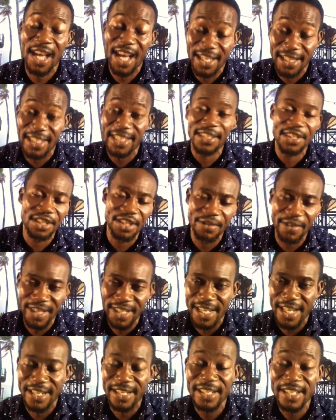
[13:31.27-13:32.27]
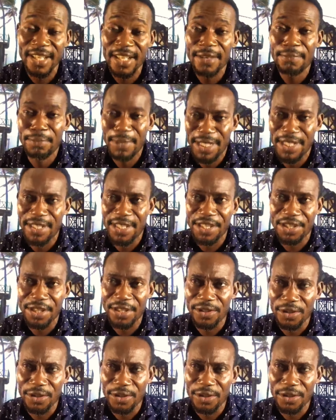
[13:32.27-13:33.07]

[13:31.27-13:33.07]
and integrated meditation.